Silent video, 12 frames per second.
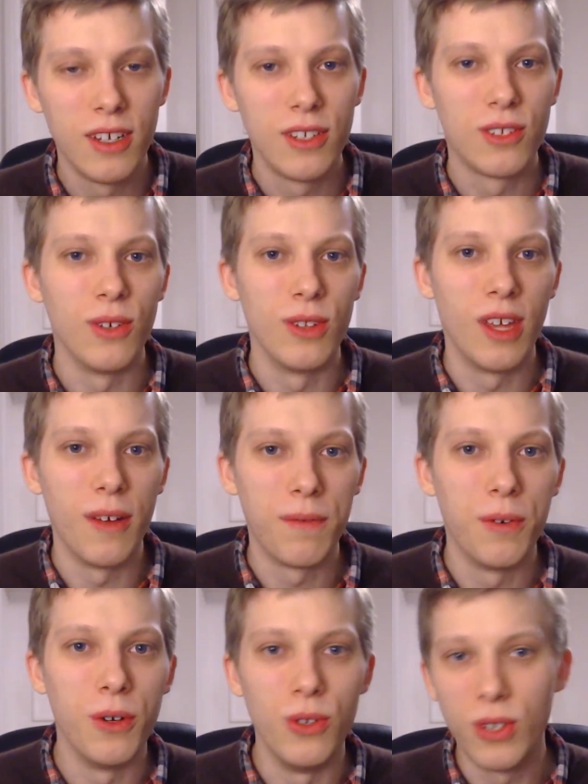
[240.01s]
So
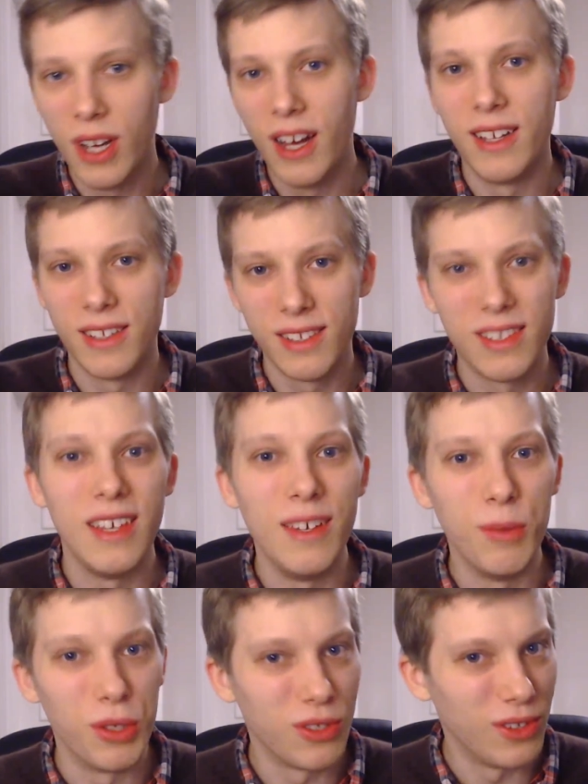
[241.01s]
therefore you can't see
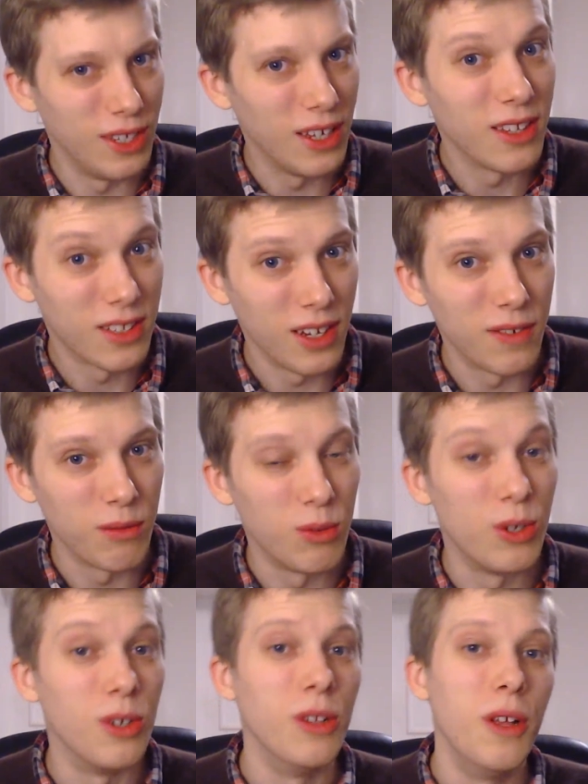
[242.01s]
what's on the other side of the
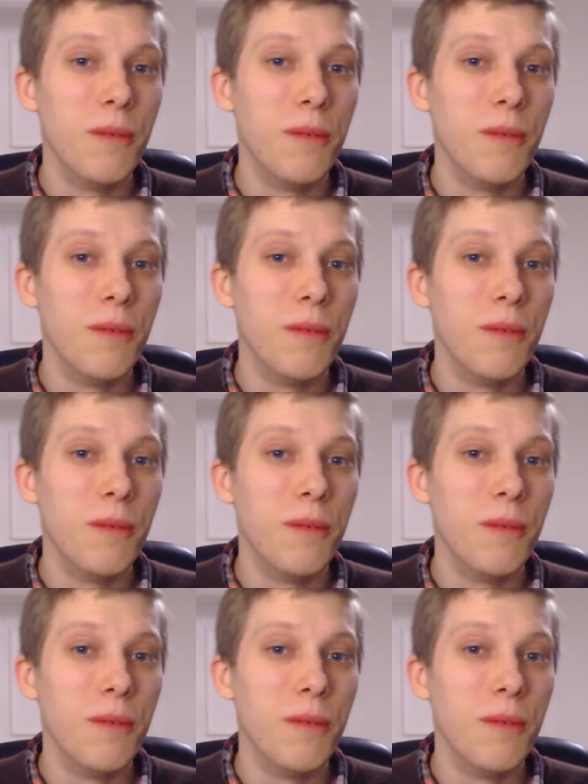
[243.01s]
wall,